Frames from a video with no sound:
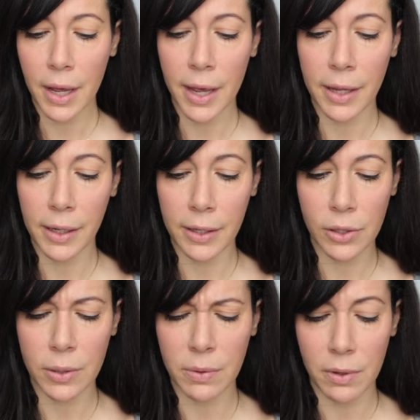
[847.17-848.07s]
and it
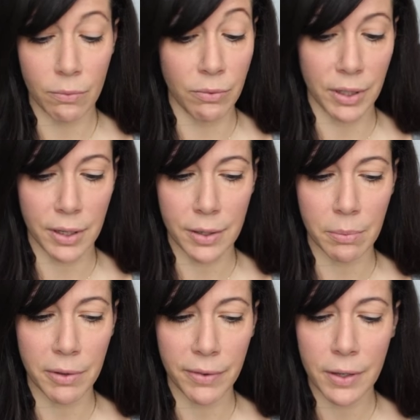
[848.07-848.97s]
just really
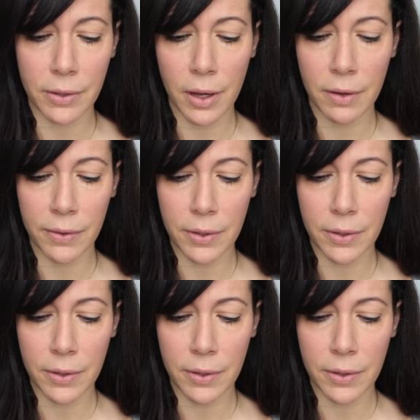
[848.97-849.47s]
simplifies life.